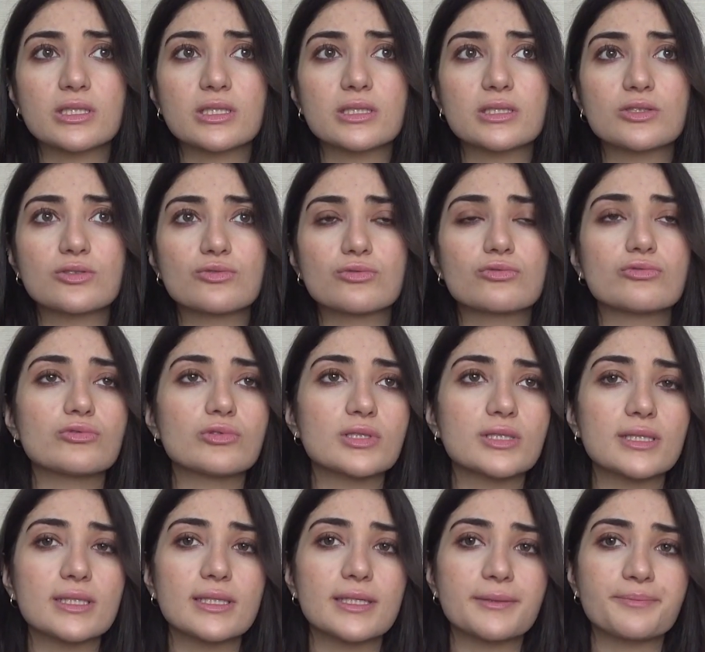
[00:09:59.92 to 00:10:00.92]
is
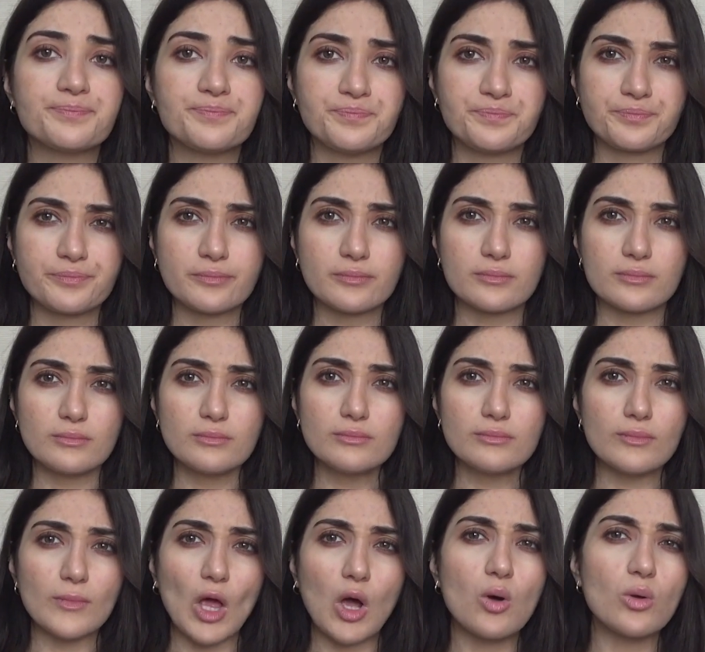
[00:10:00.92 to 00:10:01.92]
really
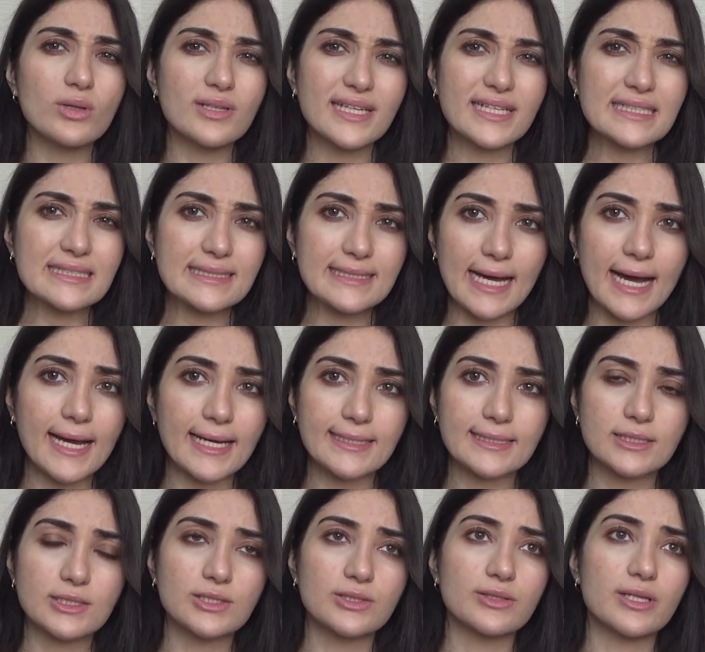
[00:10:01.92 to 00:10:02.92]
holding
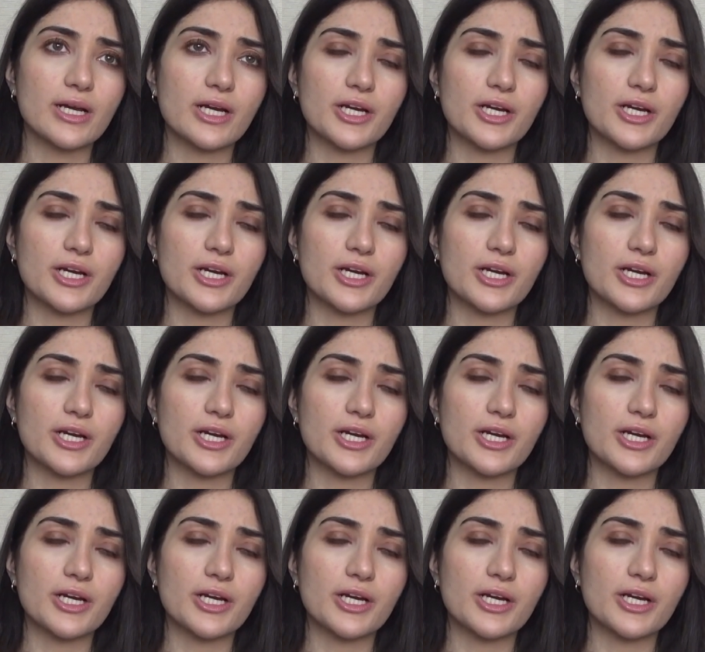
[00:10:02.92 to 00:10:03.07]
tight to their